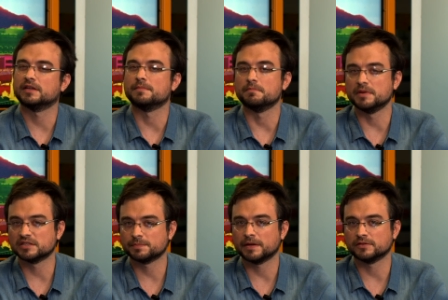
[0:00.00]

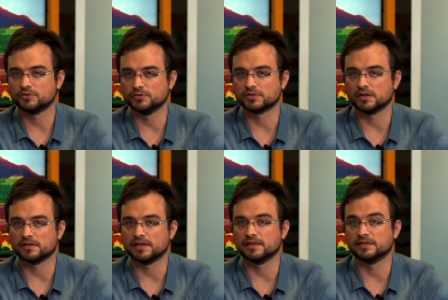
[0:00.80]
misspell Tucson
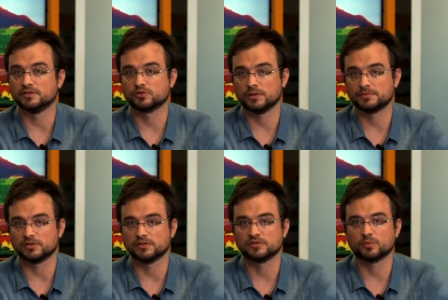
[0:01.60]
in the
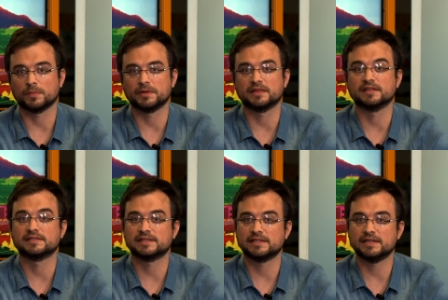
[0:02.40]
description, swapping the
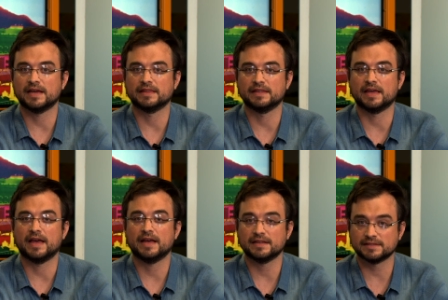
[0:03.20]
C and the
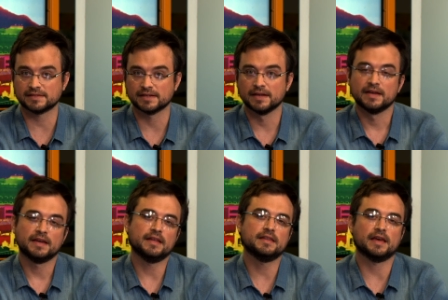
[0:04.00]
S
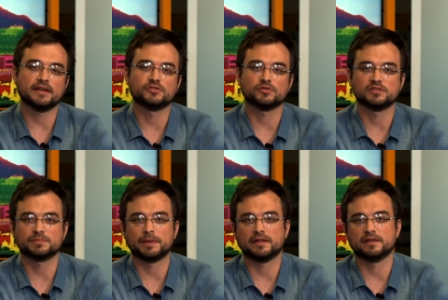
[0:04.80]
in the age-old
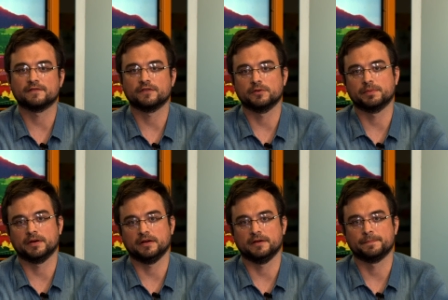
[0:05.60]
spelling faux
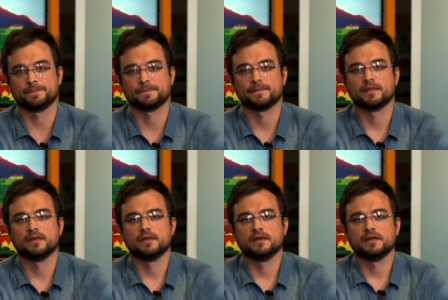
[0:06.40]
pas.
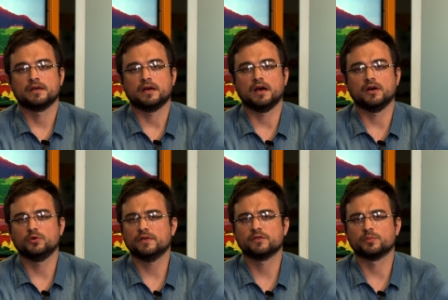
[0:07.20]
Uh,
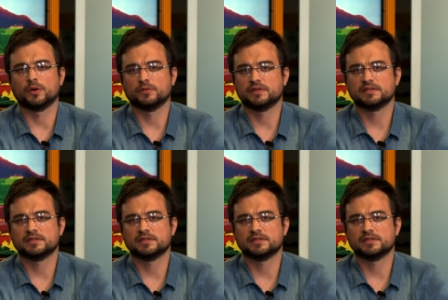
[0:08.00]
whoever wrote this